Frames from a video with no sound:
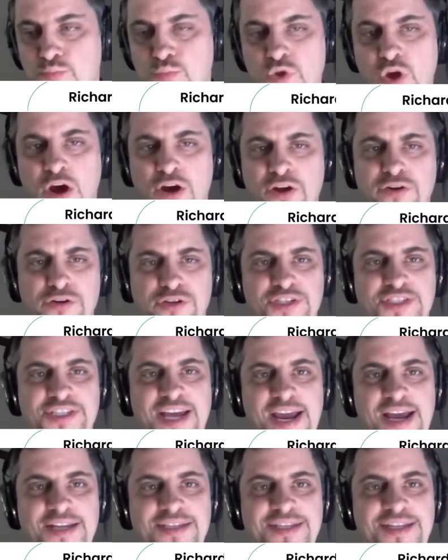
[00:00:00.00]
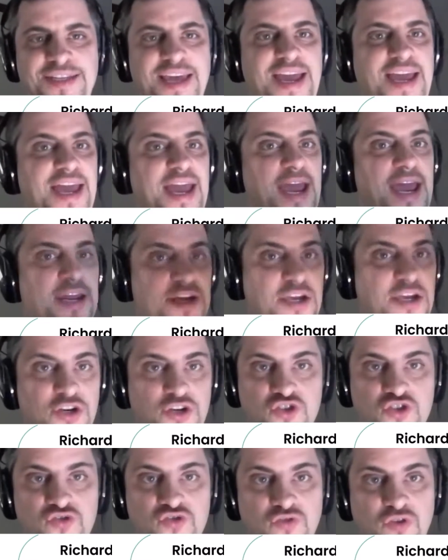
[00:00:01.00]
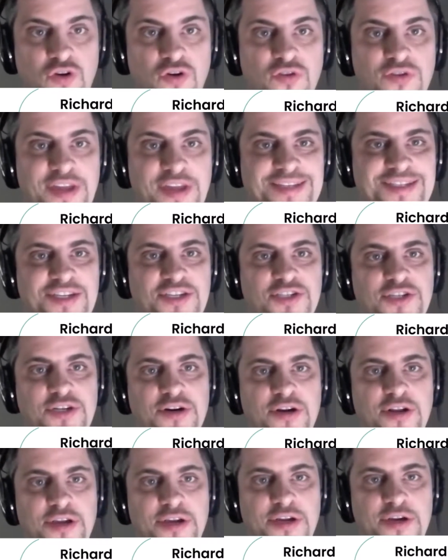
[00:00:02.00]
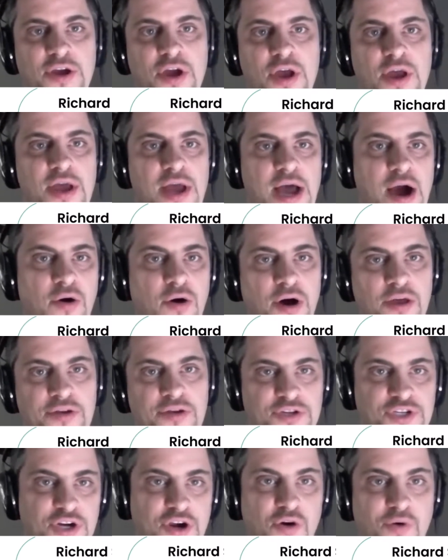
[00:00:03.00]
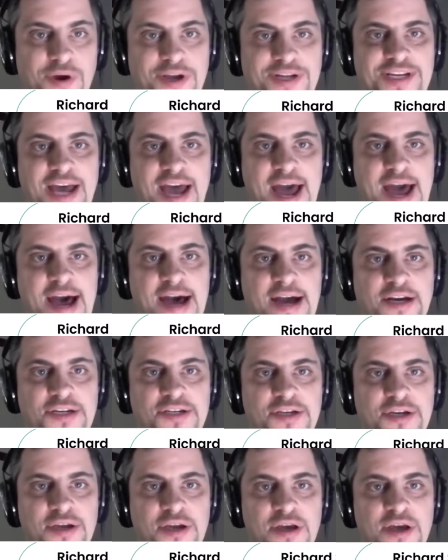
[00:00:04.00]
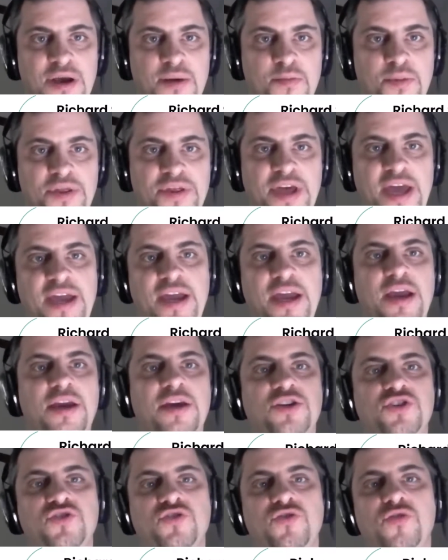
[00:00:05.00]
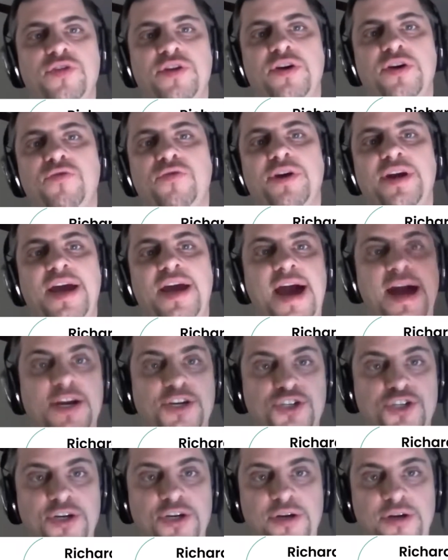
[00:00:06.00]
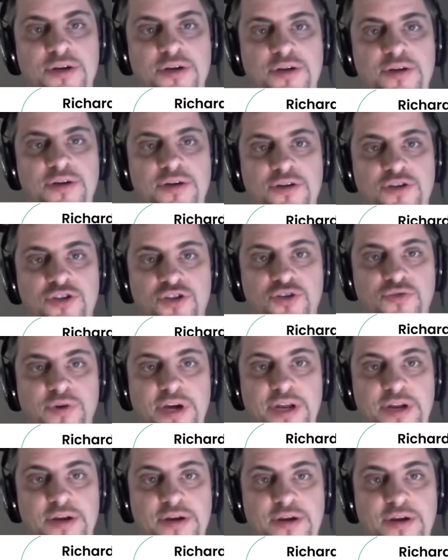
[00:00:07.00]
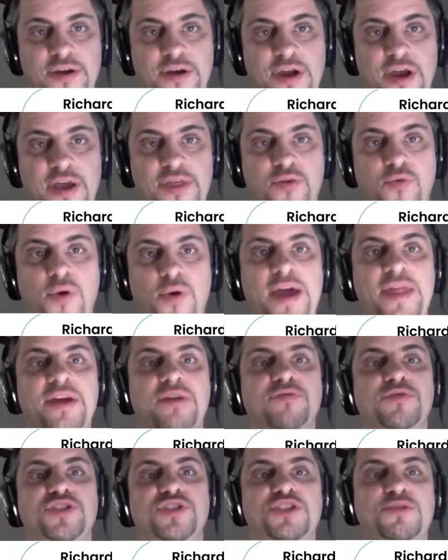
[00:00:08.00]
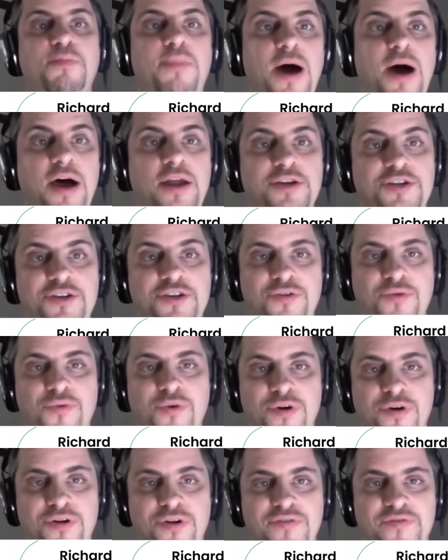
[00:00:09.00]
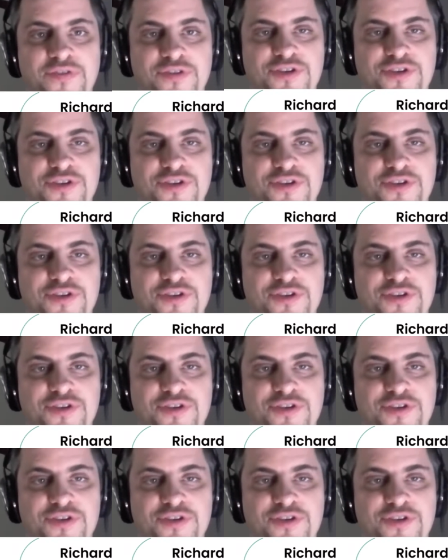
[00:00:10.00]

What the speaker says: understands that they can't control necessarily how others are going to act, but they can control their reaction to it and the way they respond to the world